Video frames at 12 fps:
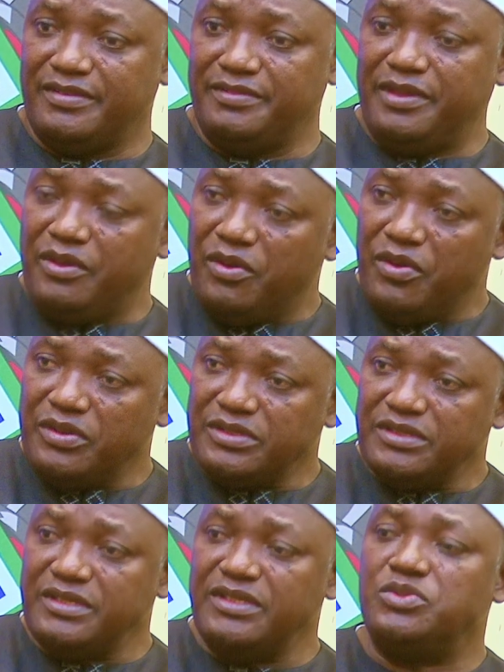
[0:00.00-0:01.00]

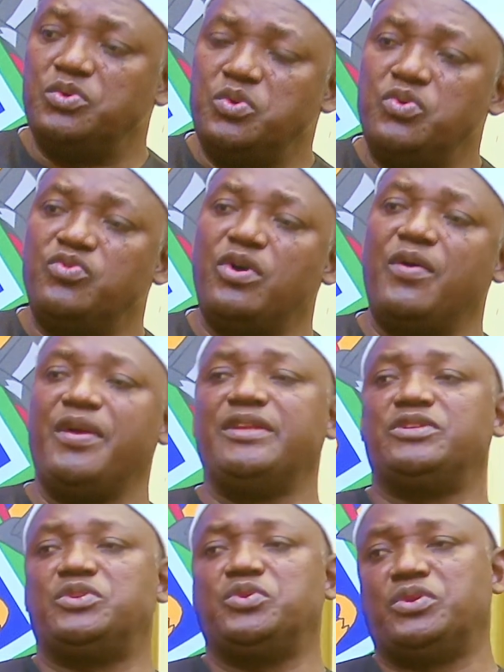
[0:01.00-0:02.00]
Because it's good for our
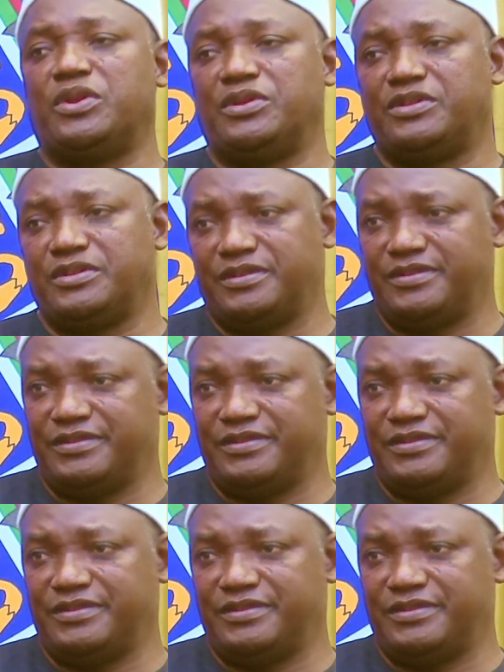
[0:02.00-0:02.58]
institutions.